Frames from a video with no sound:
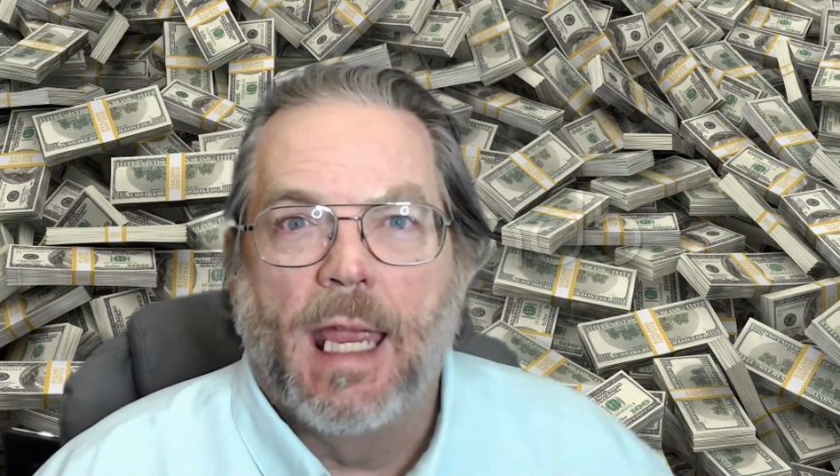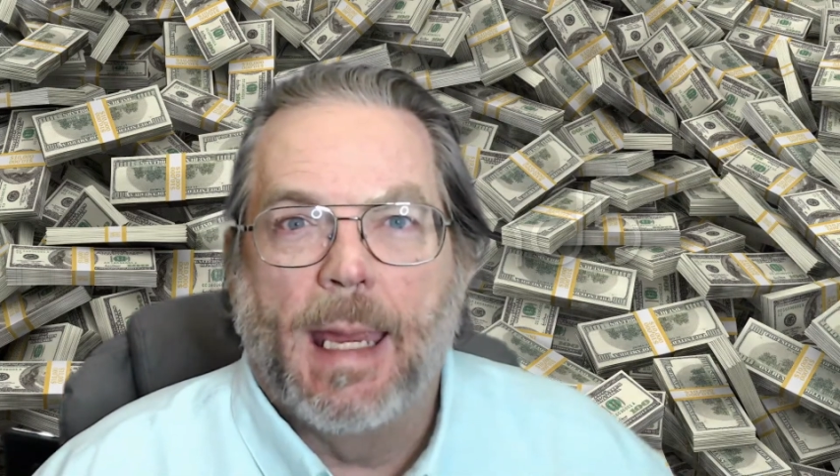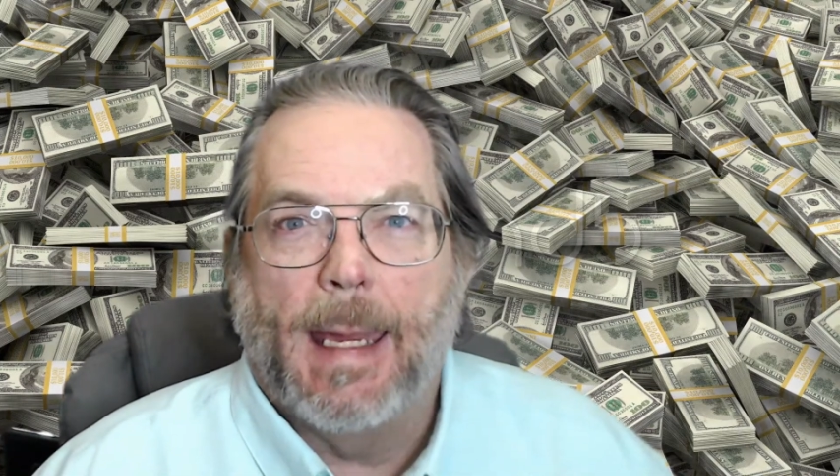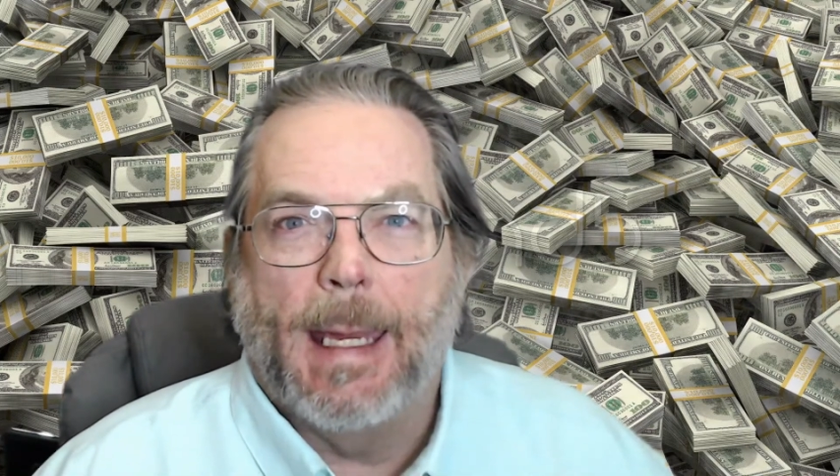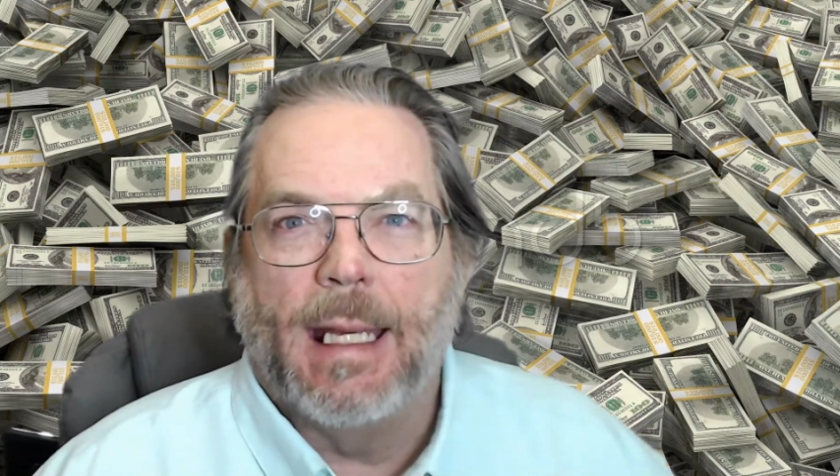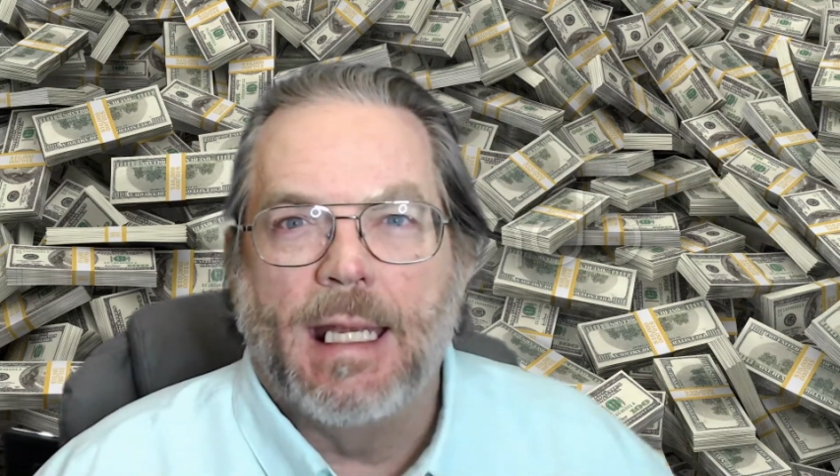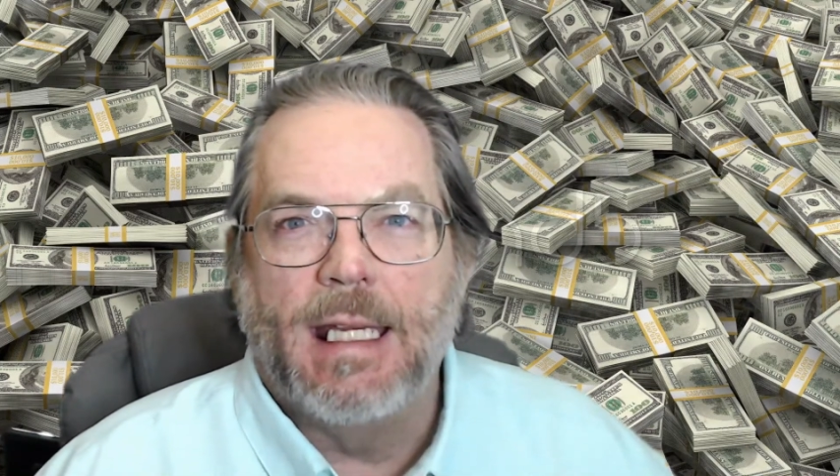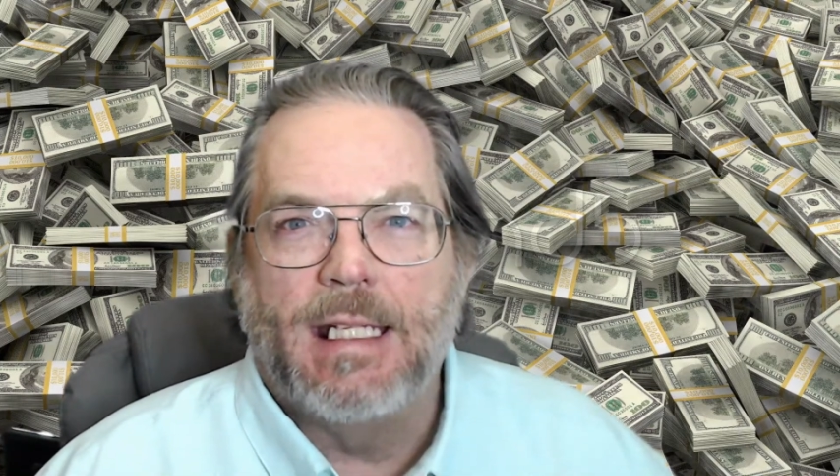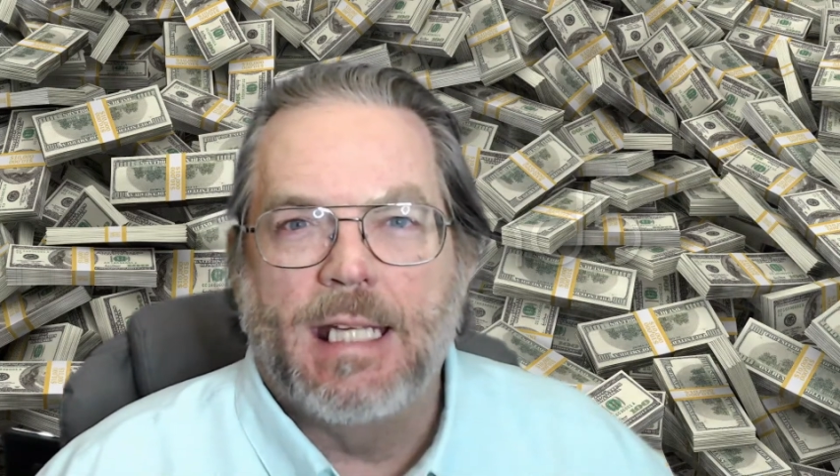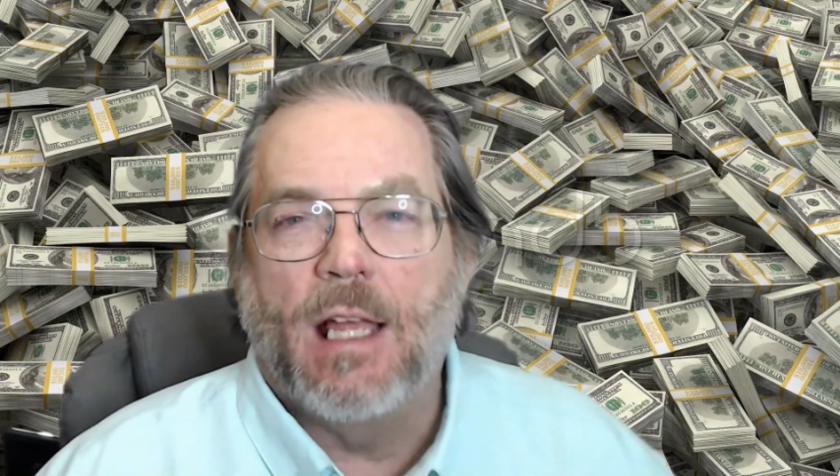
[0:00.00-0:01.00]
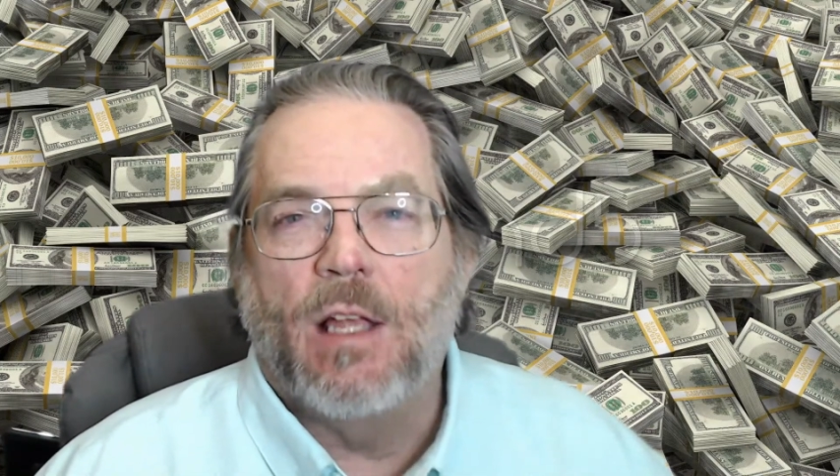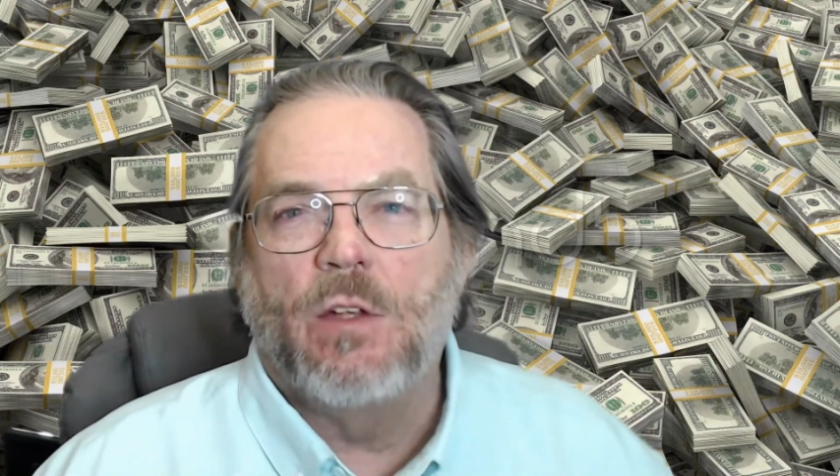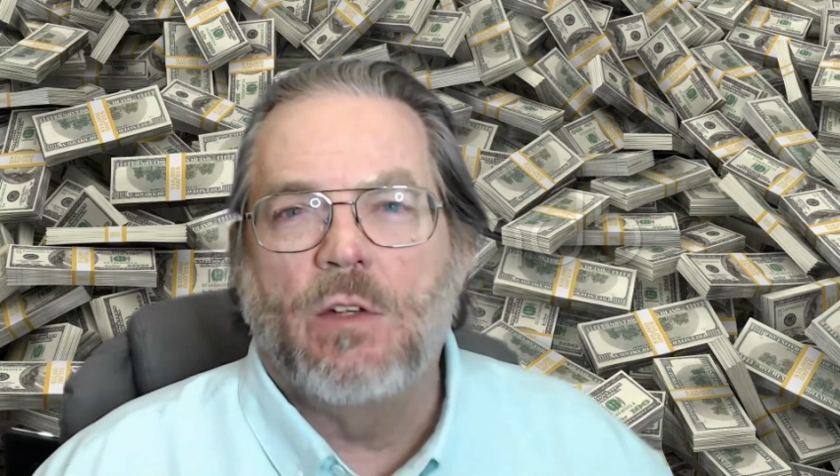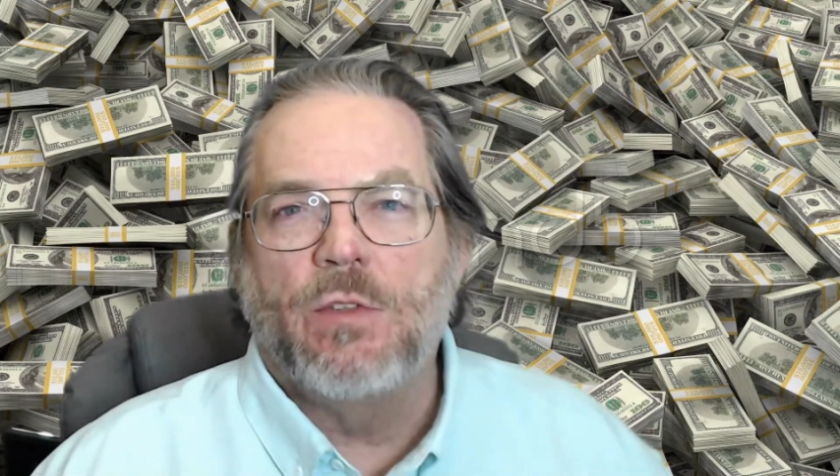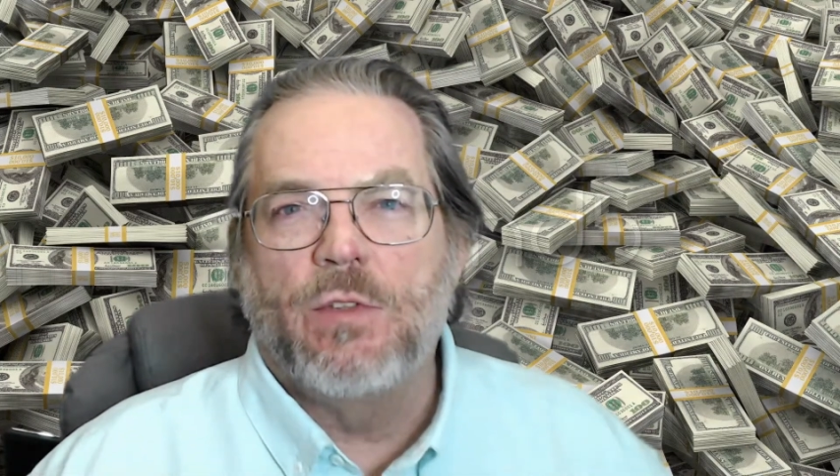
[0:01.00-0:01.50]
And he
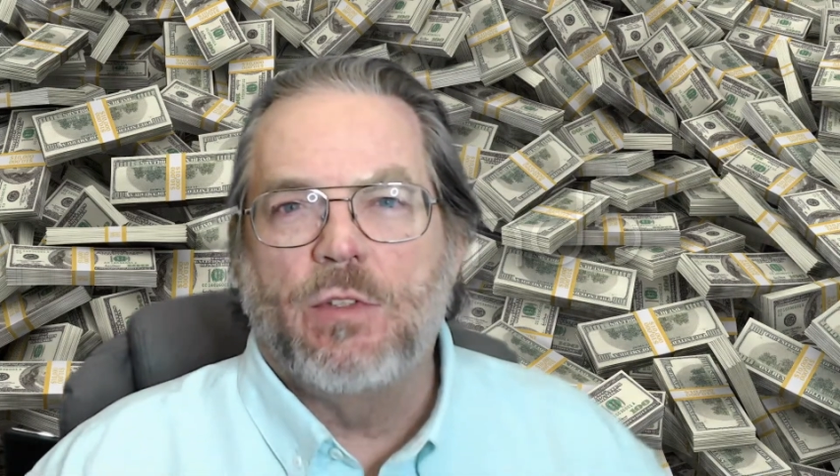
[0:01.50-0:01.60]
tells